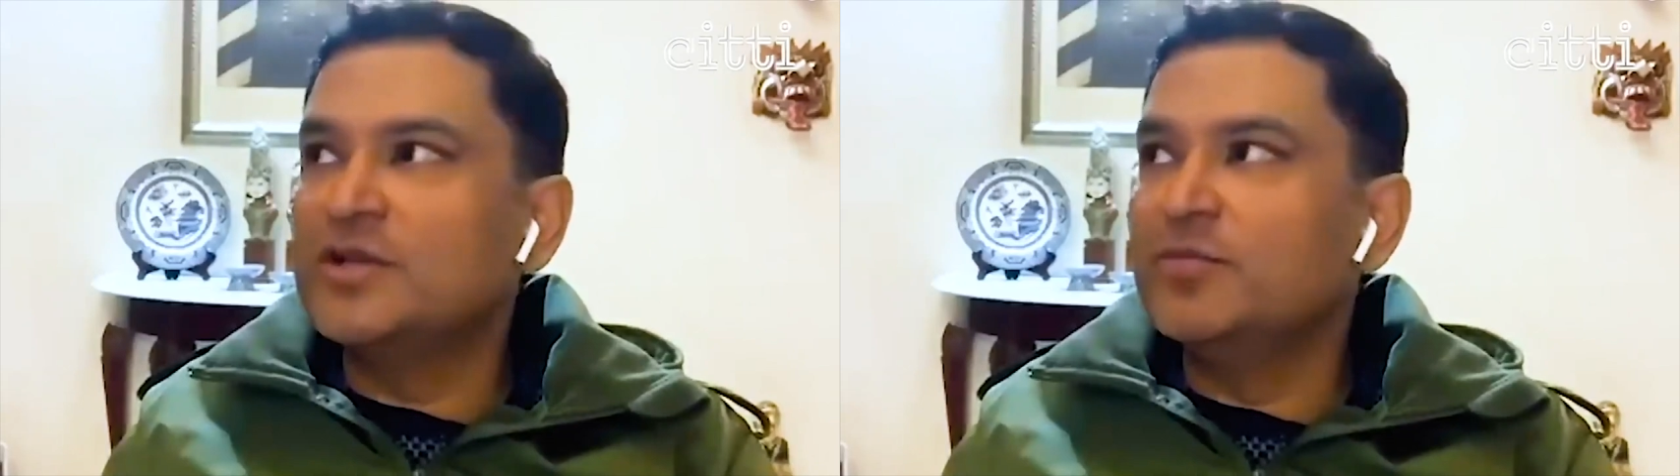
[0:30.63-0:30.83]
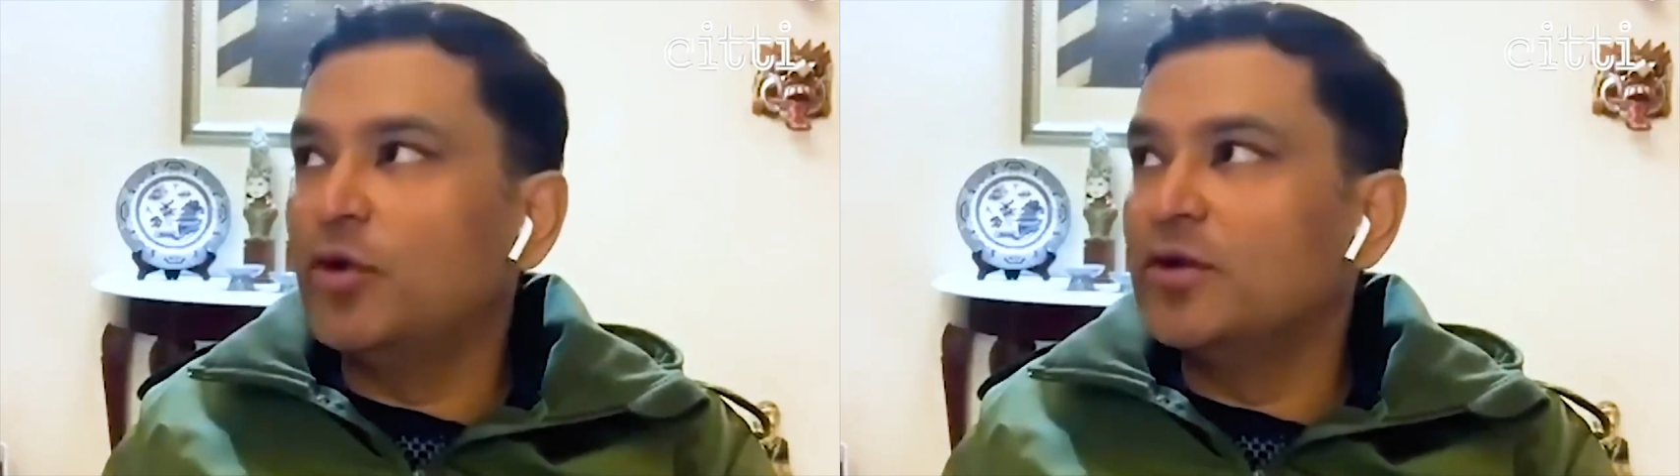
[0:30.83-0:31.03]
to
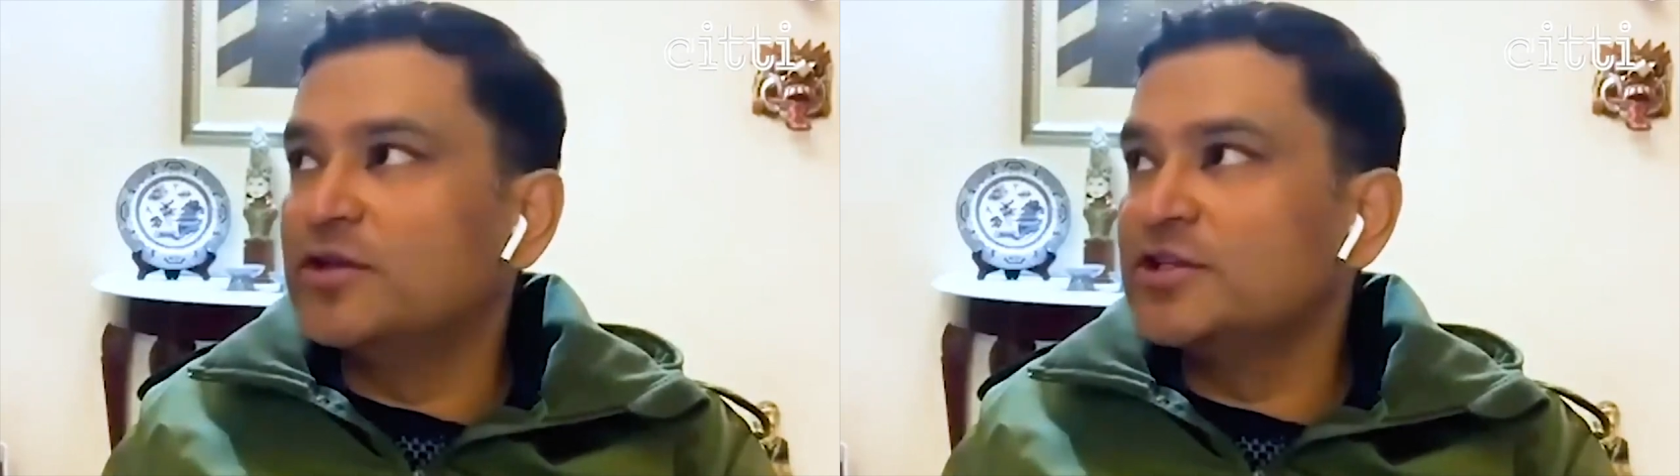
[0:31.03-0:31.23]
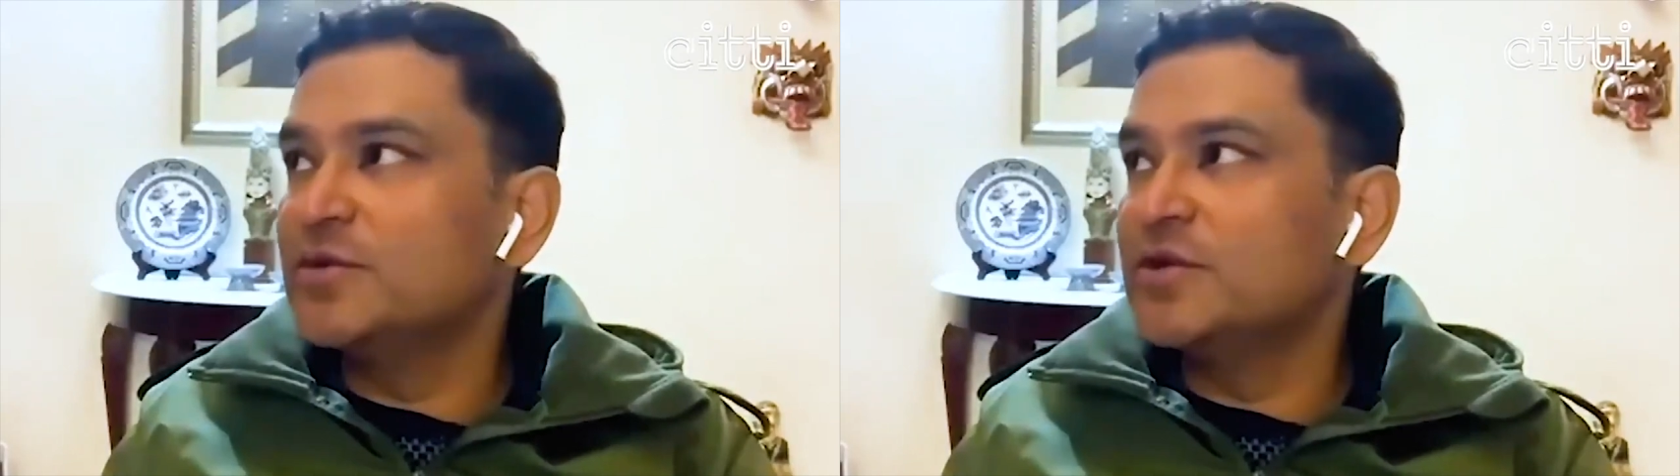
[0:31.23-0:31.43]
mention
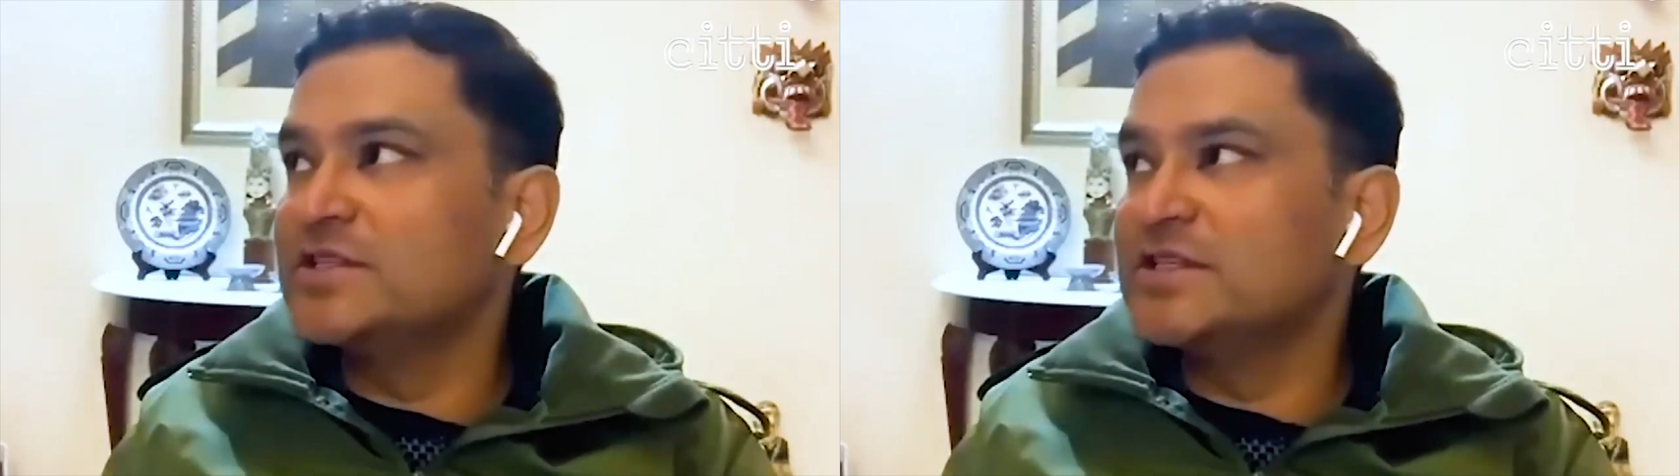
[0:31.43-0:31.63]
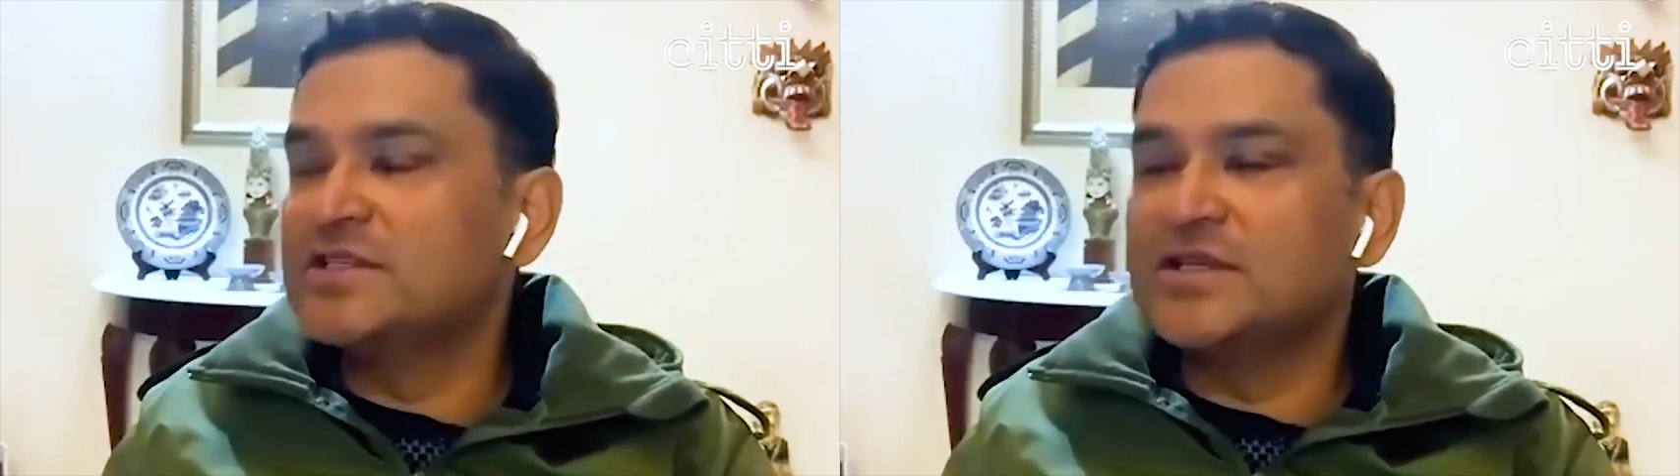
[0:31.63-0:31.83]
politicians
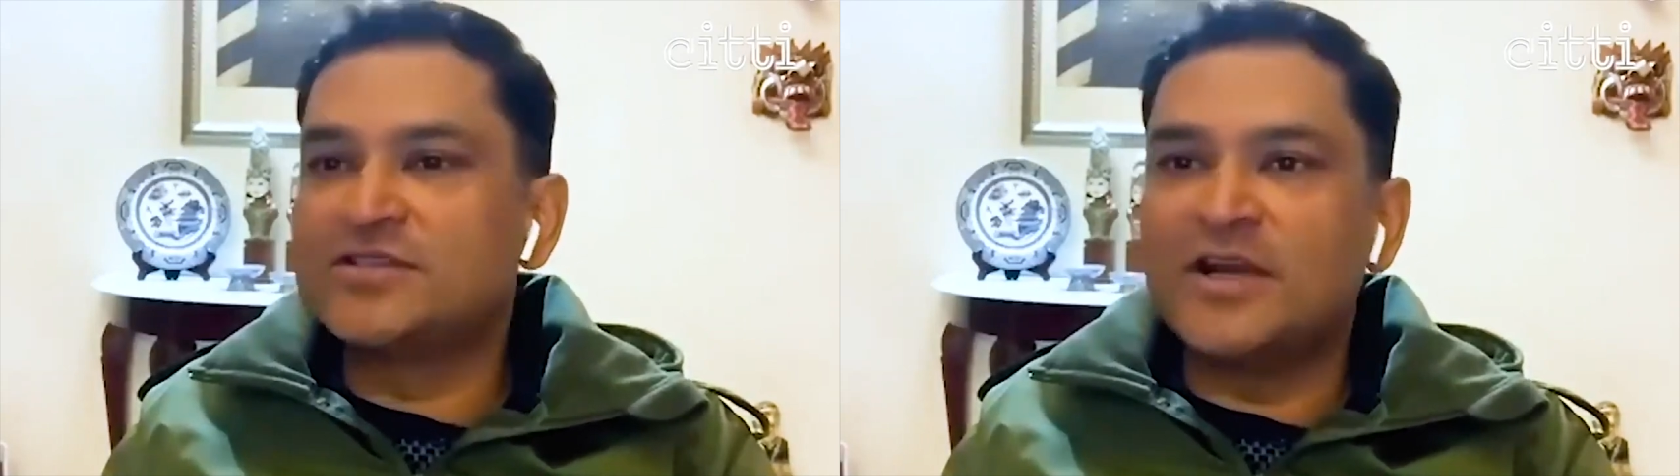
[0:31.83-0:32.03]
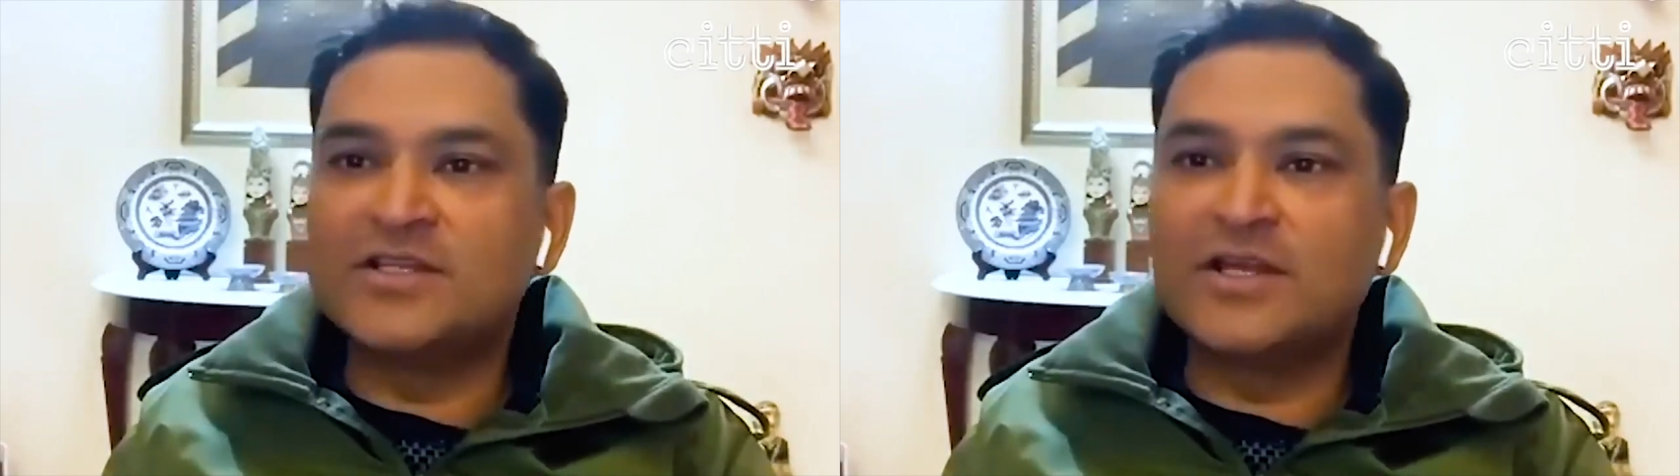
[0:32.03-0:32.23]
because this
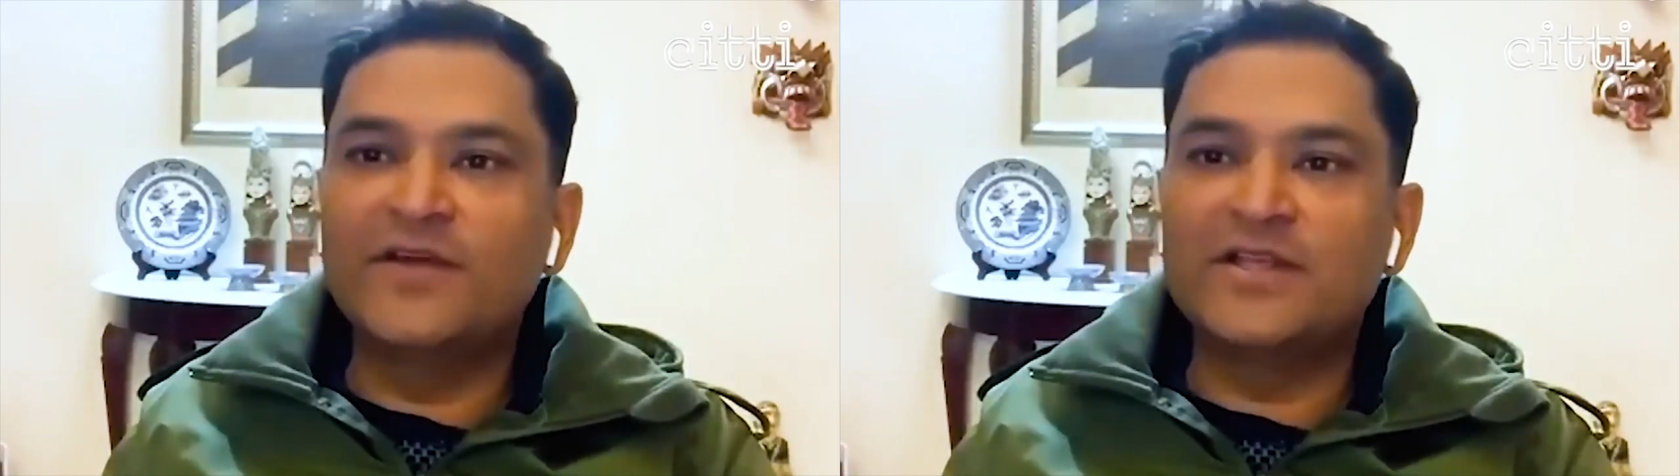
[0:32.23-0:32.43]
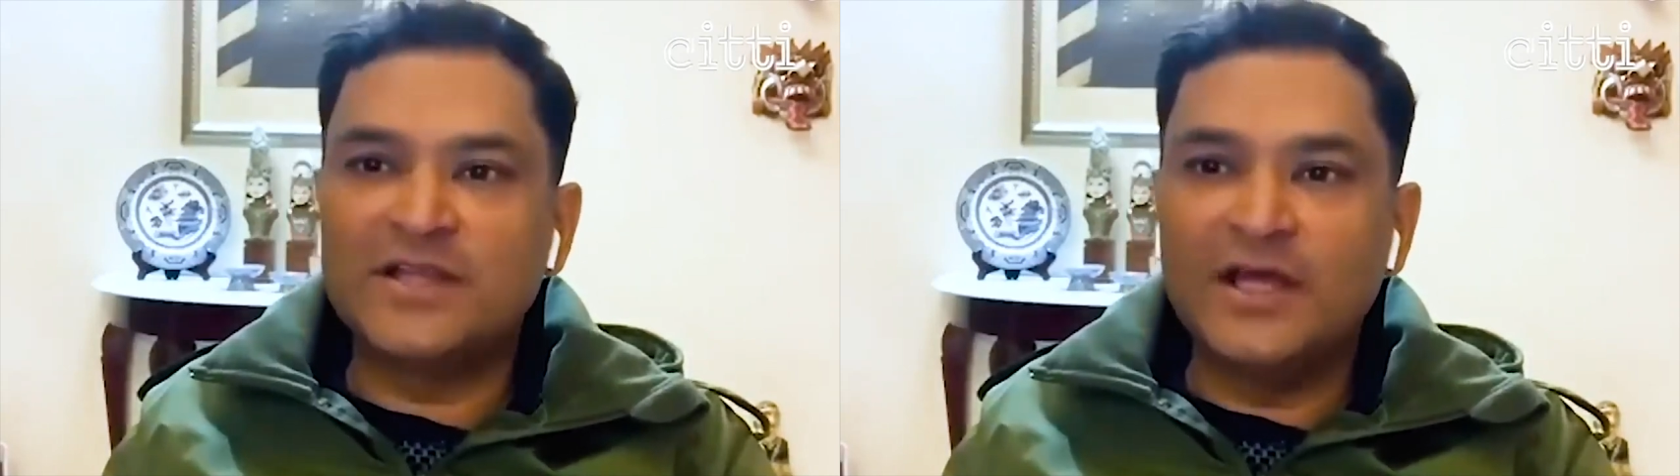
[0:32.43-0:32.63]
is a
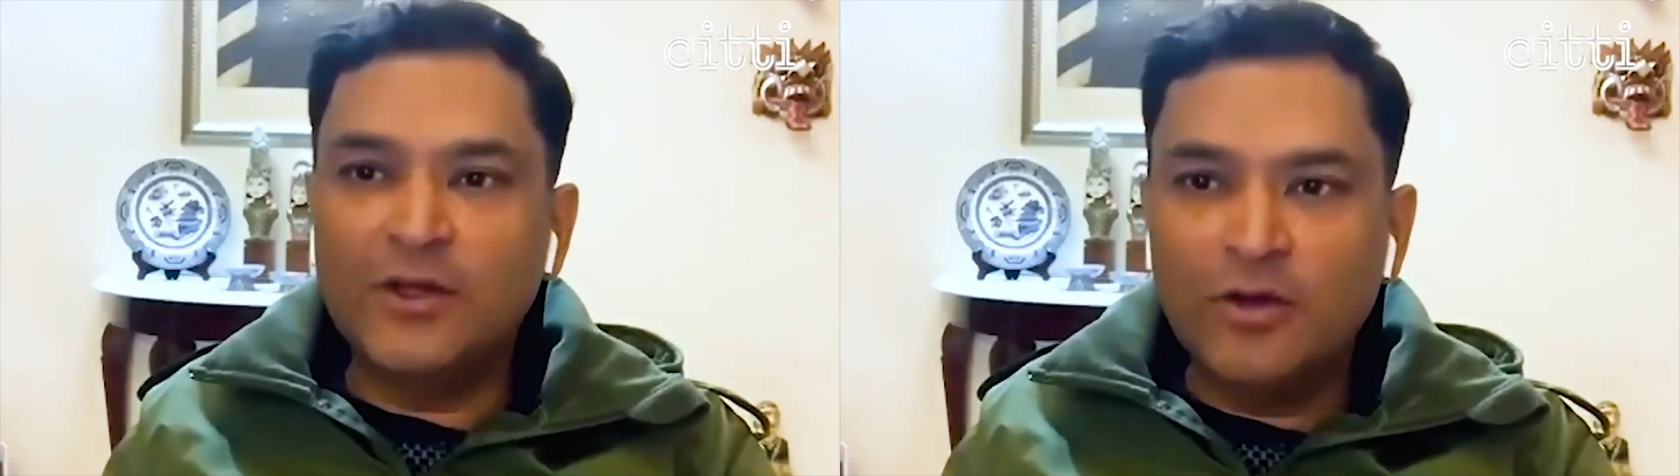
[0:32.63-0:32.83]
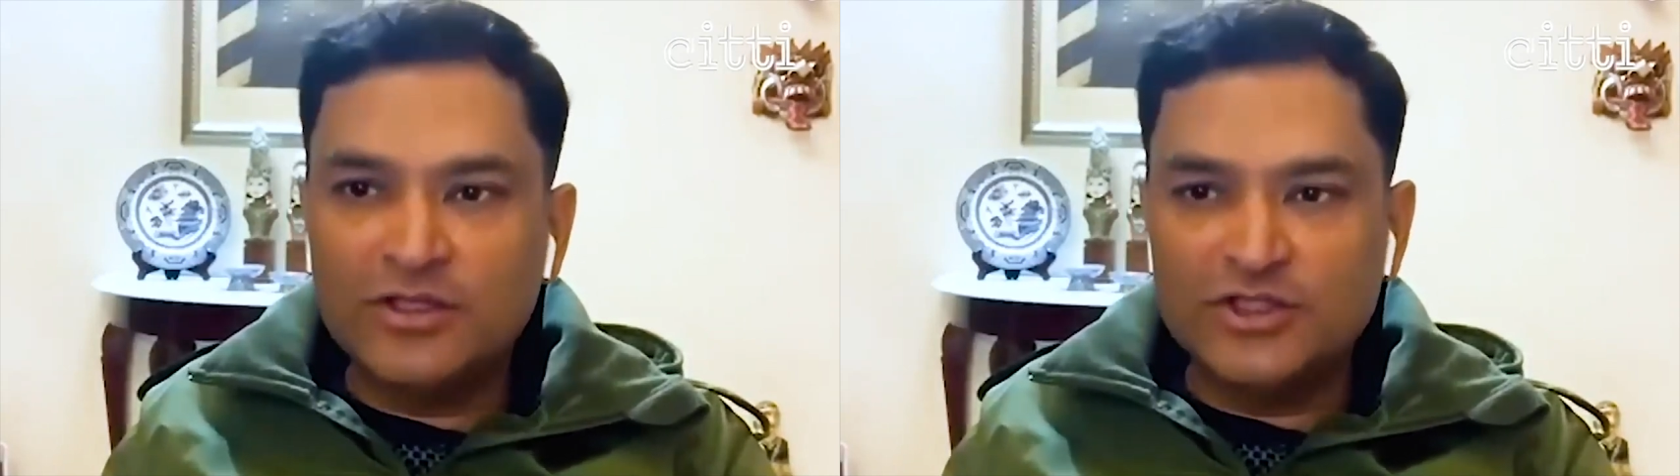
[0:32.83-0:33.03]
strategic affairs
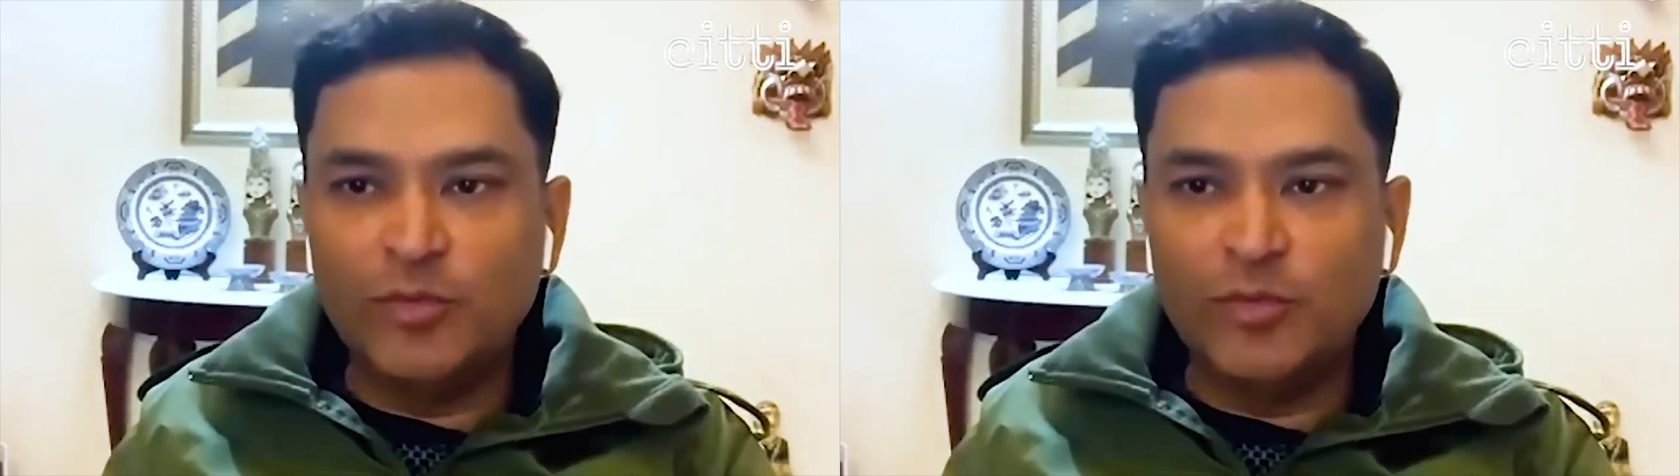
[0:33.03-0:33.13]
dialogue,